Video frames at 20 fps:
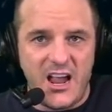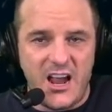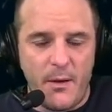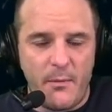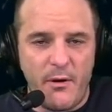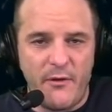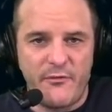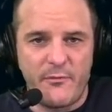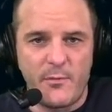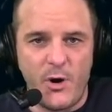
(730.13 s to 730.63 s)

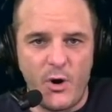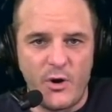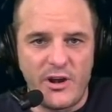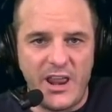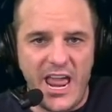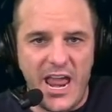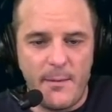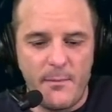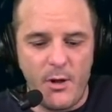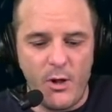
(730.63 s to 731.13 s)
coming over from Notre
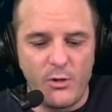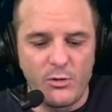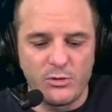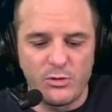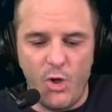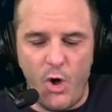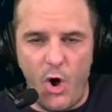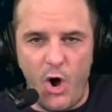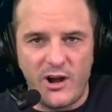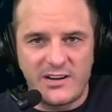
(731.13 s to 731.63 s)
Dame,
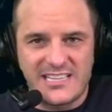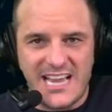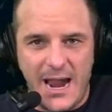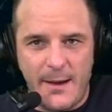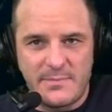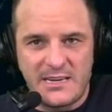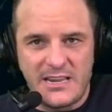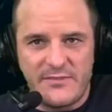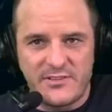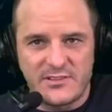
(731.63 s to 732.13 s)

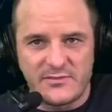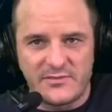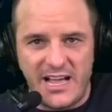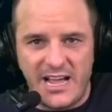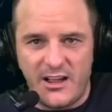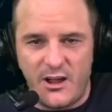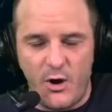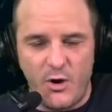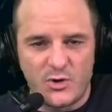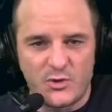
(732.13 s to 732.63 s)
longtime defensive
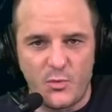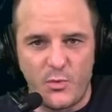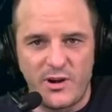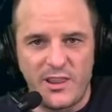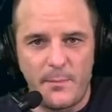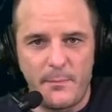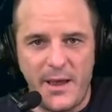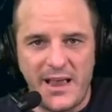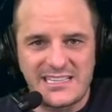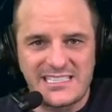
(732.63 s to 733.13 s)
line coach, one of
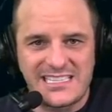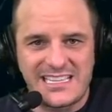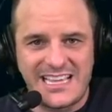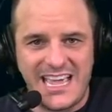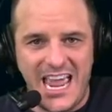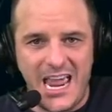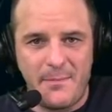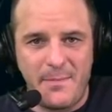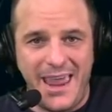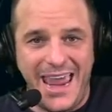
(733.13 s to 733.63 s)
the best in the
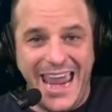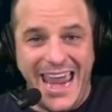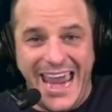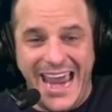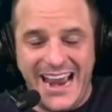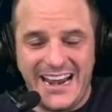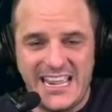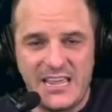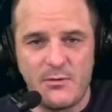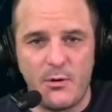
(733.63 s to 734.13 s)
game,
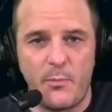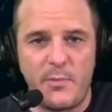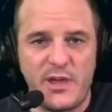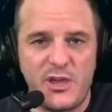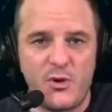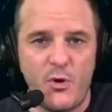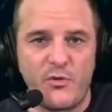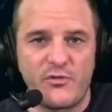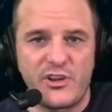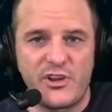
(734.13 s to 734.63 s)
and he will be
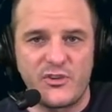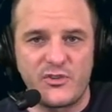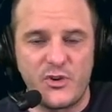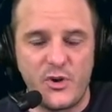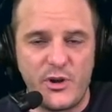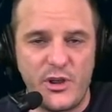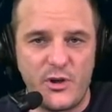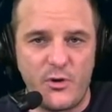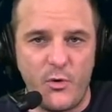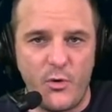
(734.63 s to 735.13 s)
your
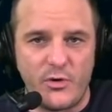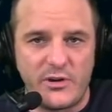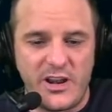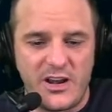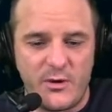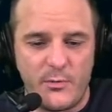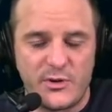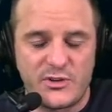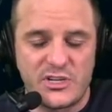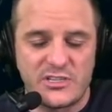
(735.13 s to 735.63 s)
recruiting
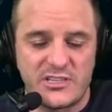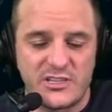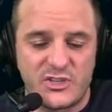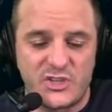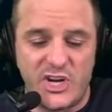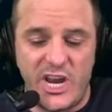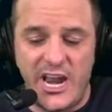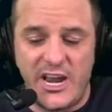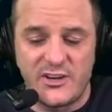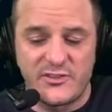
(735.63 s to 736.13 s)
coordinator, which is a
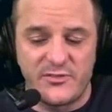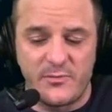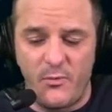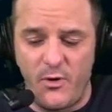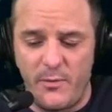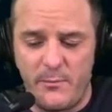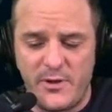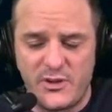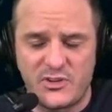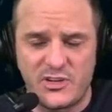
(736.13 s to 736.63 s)
change from
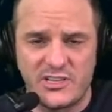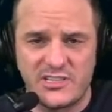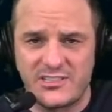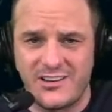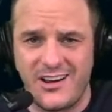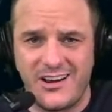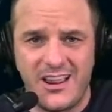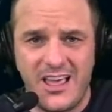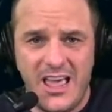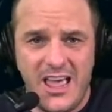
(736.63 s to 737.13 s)
what Michigan's
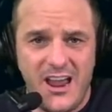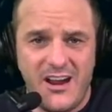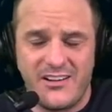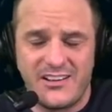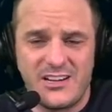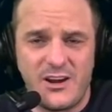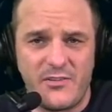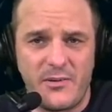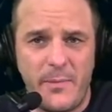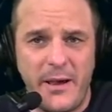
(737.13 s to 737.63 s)
done
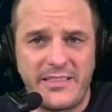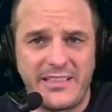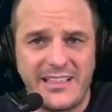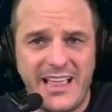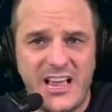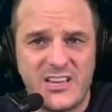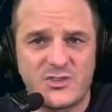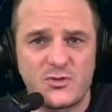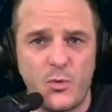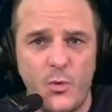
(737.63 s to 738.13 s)
really over about the
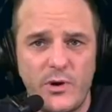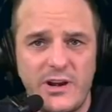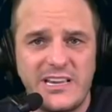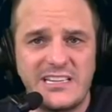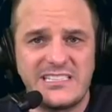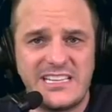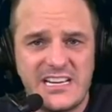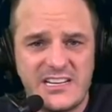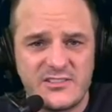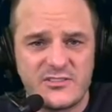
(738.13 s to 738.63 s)
last 20
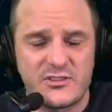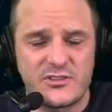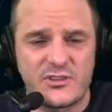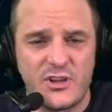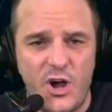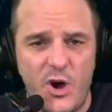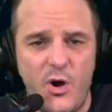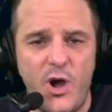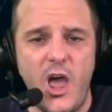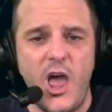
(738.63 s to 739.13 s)
seasons or
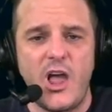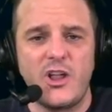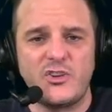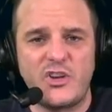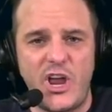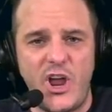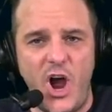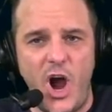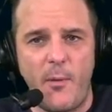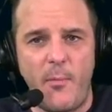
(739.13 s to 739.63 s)
so.
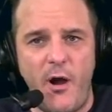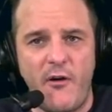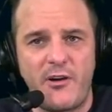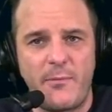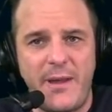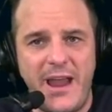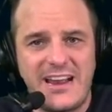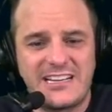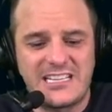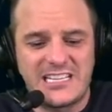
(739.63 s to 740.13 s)
Jay Harbaugh
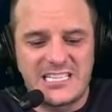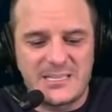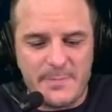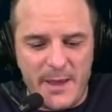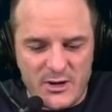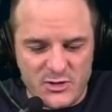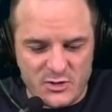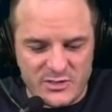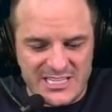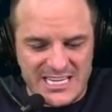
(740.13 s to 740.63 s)
remains a
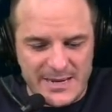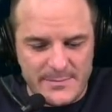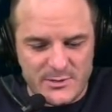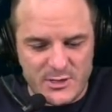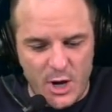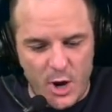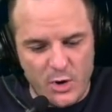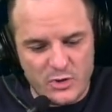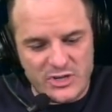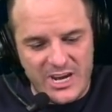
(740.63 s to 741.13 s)
special teams
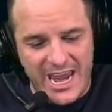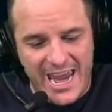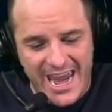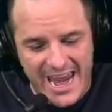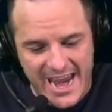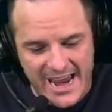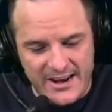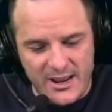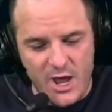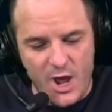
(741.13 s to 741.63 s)
coach
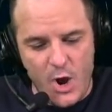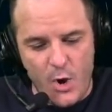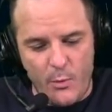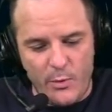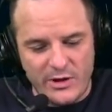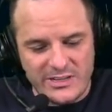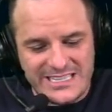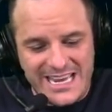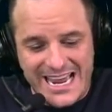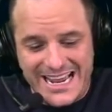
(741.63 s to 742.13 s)
and
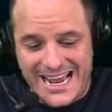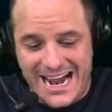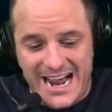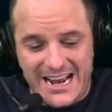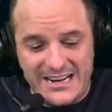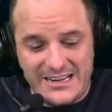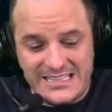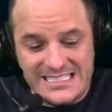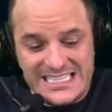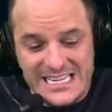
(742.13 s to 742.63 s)
will take
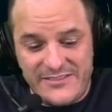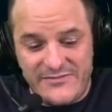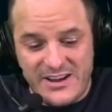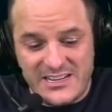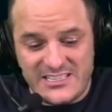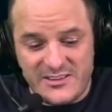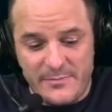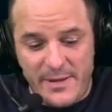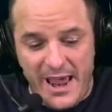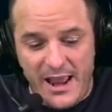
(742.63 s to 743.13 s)
on
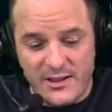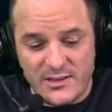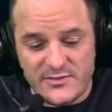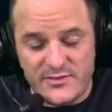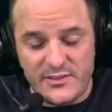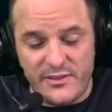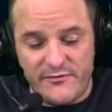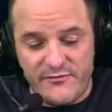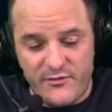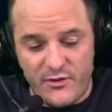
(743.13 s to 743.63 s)
defensive battles
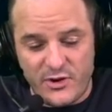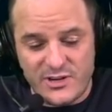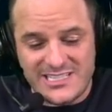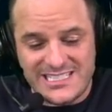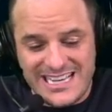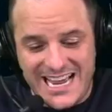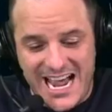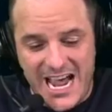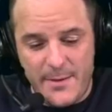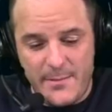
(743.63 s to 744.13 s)
for the
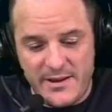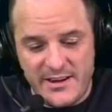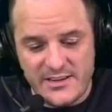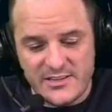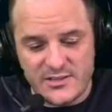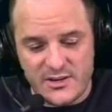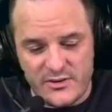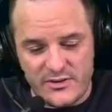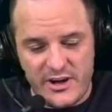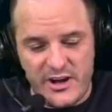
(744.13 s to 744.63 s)
first time in
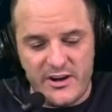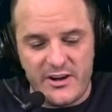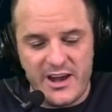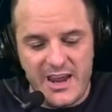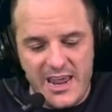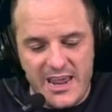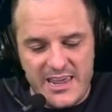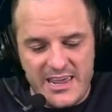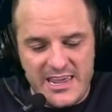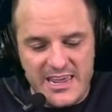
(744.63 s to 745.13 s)
his career.
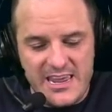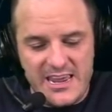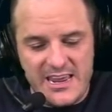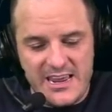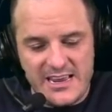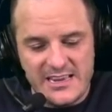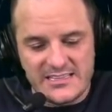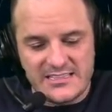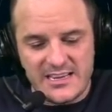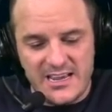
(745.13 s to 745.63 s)

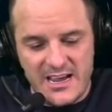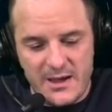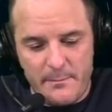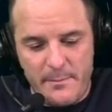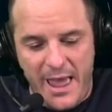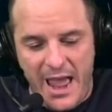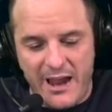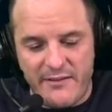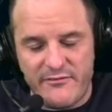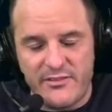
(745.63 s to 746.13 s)
He is
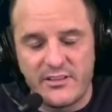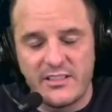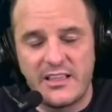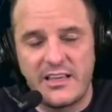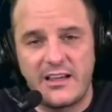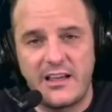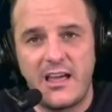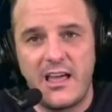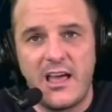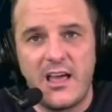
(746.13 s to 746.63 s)

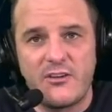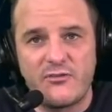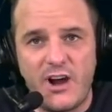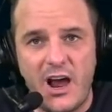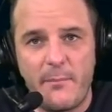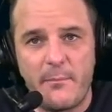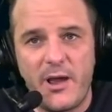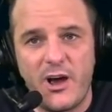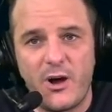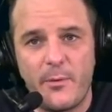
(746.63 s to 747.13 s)
backfilling
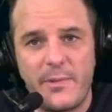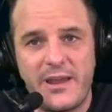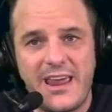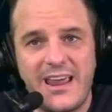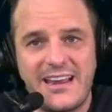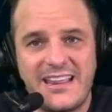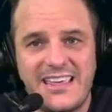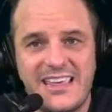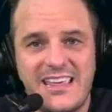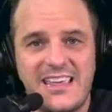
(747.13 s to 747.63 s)
Ron Bellamy,
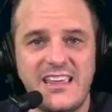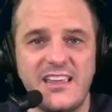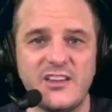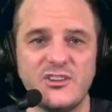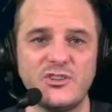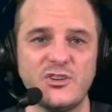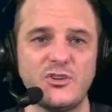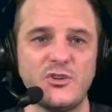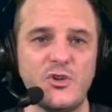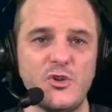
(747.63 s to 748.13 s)
and he
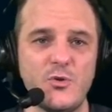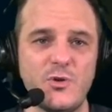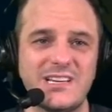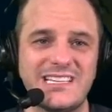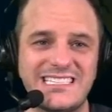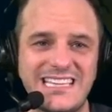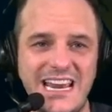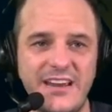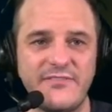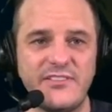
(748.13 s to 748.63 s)
is your new
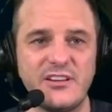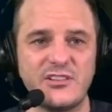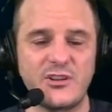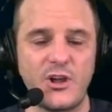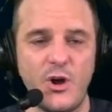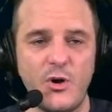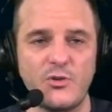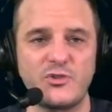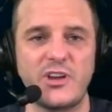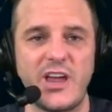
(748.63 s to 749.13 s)
safeties
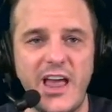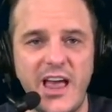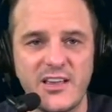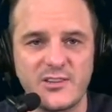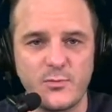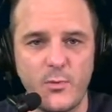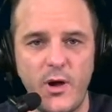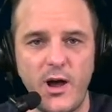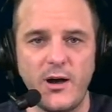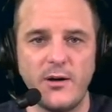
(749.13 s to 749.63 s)
coach
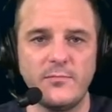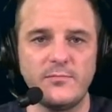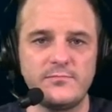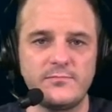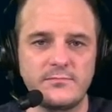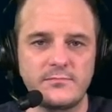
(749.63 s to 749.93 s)
as well.